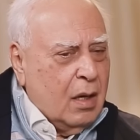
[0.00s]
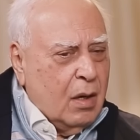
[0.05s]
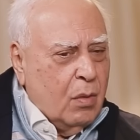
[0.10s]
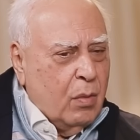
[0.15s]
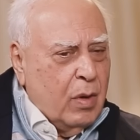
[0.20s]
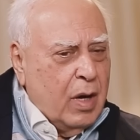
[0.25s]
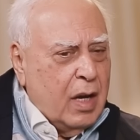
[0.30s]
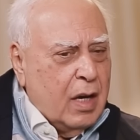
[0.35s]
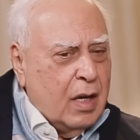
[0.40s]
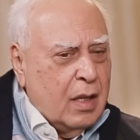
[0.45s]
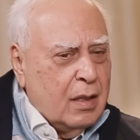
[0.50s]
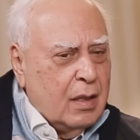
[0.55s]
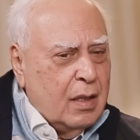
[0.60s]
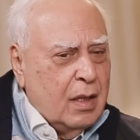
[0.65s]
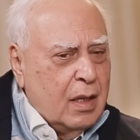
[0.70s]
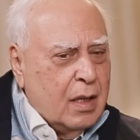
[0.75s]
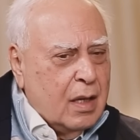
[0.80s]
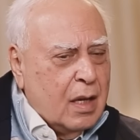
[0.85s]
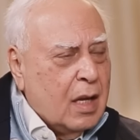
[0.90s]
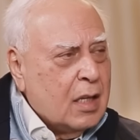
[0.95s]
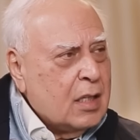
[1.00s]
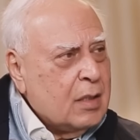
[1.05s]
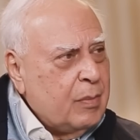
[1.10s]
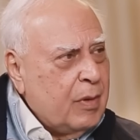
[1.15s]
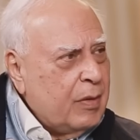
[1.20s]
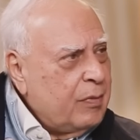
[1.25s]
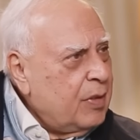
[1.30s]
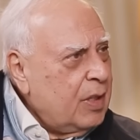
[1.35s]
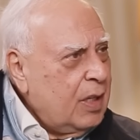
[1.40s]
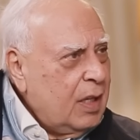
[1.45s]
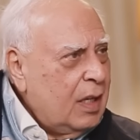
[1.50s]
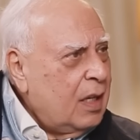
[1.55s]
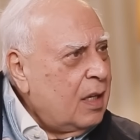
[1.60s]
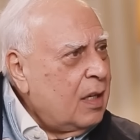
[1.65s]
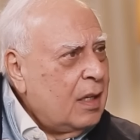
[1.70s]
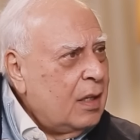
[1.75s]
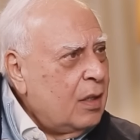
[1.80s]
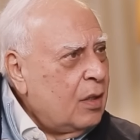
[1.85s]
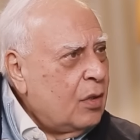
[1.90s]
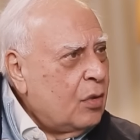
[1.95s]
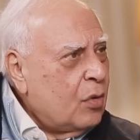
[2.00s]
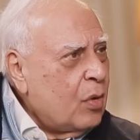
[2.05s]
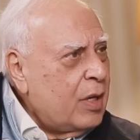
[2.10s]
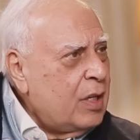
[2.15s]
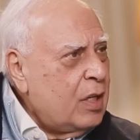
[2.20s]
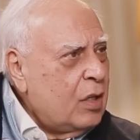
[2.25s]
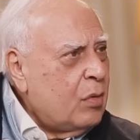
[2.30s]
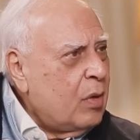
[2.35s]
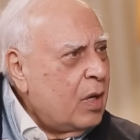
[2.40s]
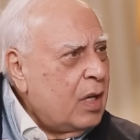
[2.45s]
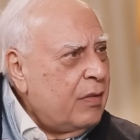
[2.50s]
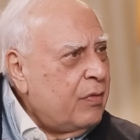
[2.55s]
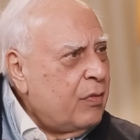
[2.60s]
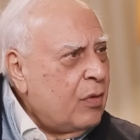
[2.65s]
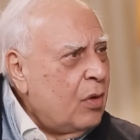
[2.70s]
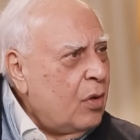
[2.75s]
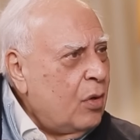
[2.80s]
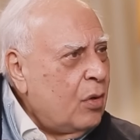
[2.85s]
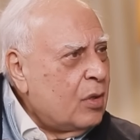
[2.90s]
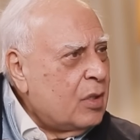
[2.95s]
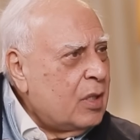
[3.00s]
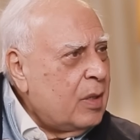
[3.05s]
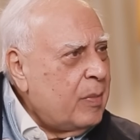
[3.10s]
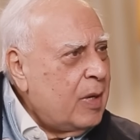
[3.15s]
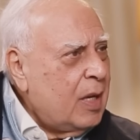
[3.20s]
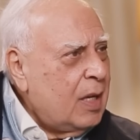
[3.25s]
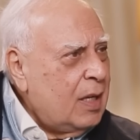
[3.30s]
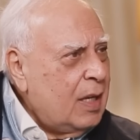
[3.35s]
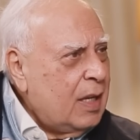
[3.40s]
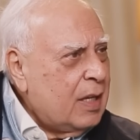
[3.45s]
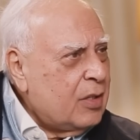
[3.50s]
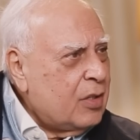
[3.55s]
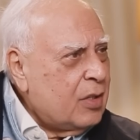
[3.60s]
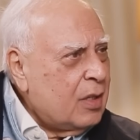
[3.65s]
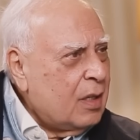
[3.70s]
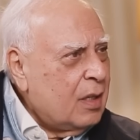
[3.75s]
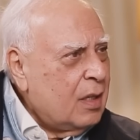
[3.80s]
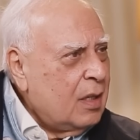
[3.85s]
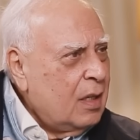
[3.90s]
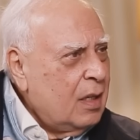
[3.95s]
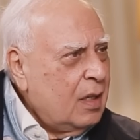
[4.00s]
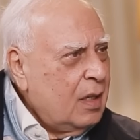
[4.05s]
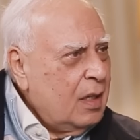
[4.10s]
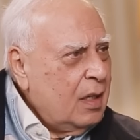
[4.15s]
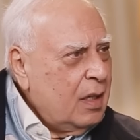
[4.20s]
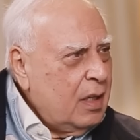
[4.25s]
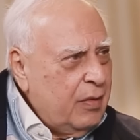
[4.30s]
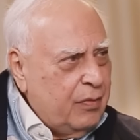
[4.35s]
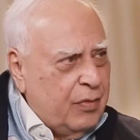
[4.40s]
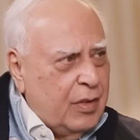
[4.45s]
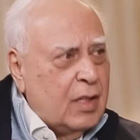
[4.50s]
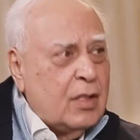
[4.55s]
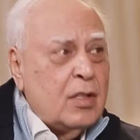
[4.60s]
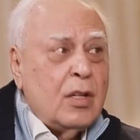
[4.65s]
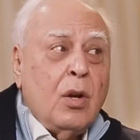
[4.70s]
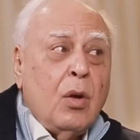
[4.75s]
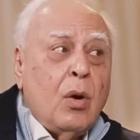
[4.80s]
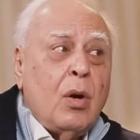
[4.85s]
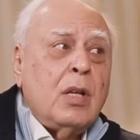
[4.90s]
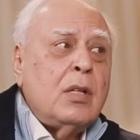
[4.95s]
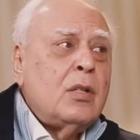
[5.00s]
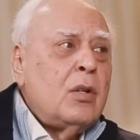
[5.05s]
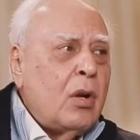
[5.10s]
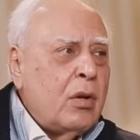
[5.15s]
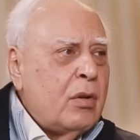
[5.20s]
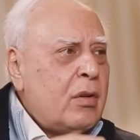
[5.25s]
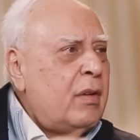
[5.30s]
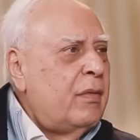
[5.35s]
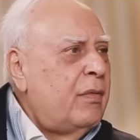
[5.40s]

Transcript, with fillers: We're at the cusp of the 2024 Lok Sabha election. If this law is not